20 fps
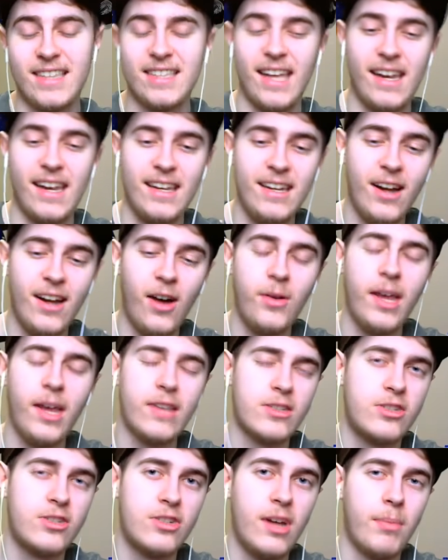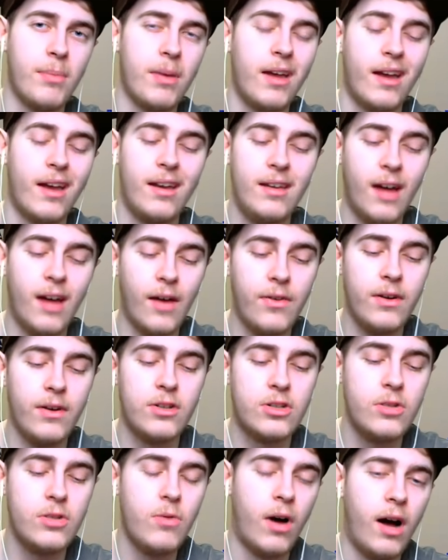And, you know, he has a ship, nothing
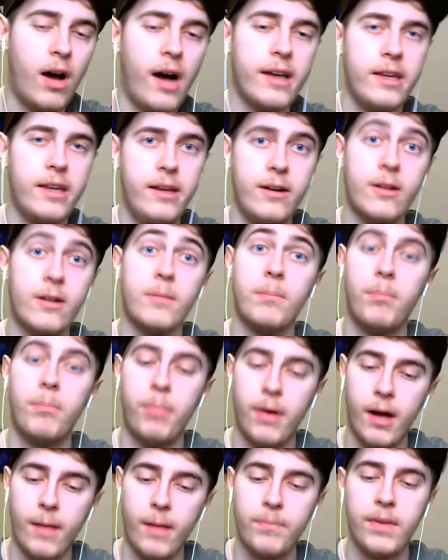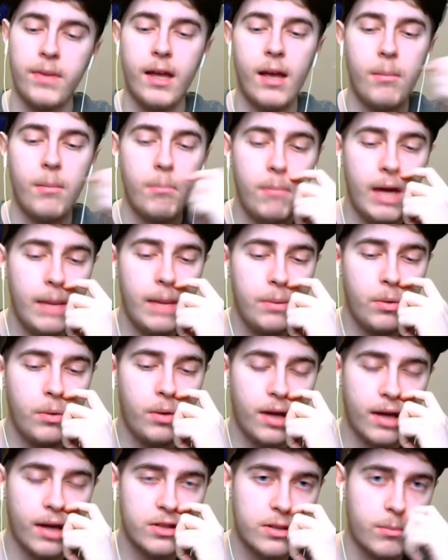too hot here, but maybe you'll
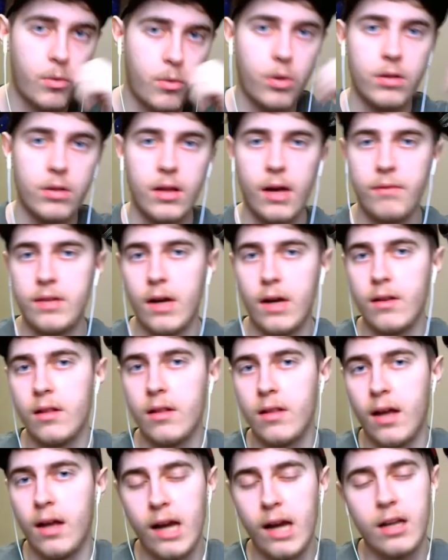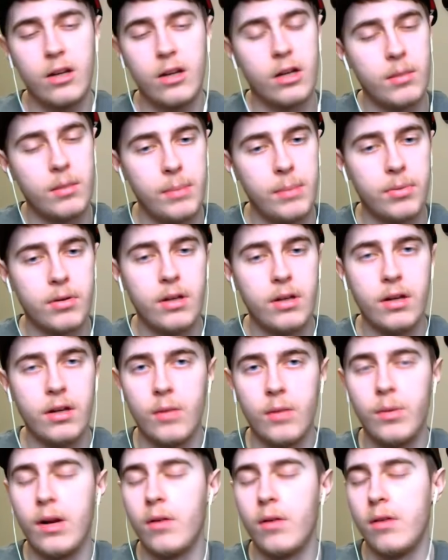get some more love down the line. It could be pretty good.
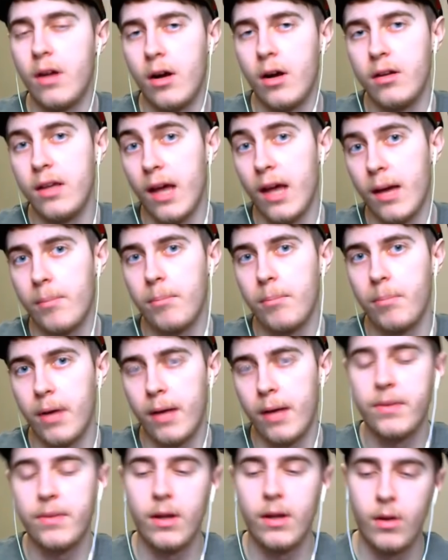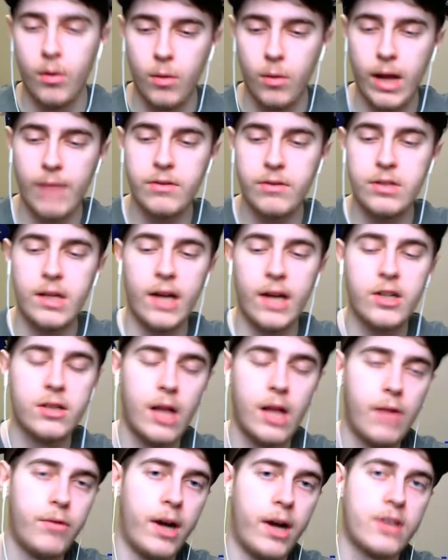We don't know yet, but we'll have to see. I just
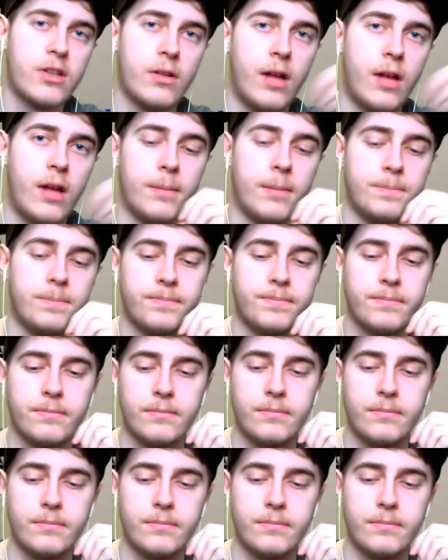love Rex a lot. He's been out since